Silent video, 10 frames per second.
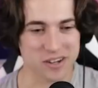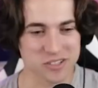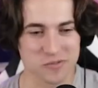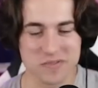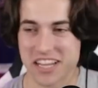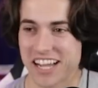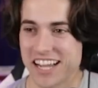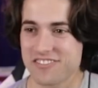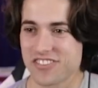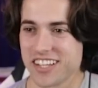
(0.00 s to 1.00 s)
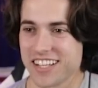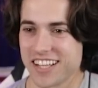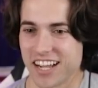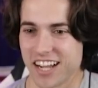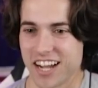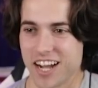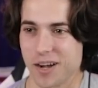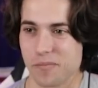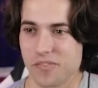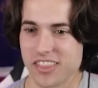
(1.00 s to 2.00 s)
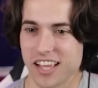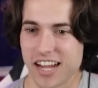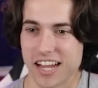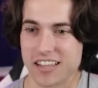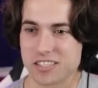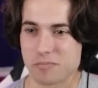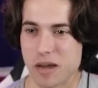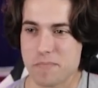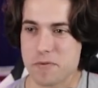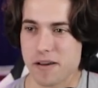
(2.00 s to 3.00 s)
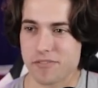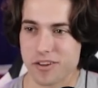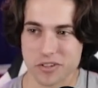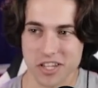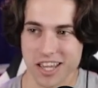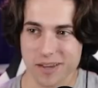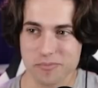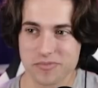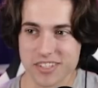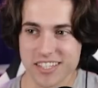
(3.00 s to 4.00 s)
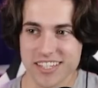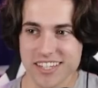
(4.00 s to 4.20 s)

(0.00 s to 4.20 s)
Tearing through the base, we took to the Fire-type leader with our strong squad. Question,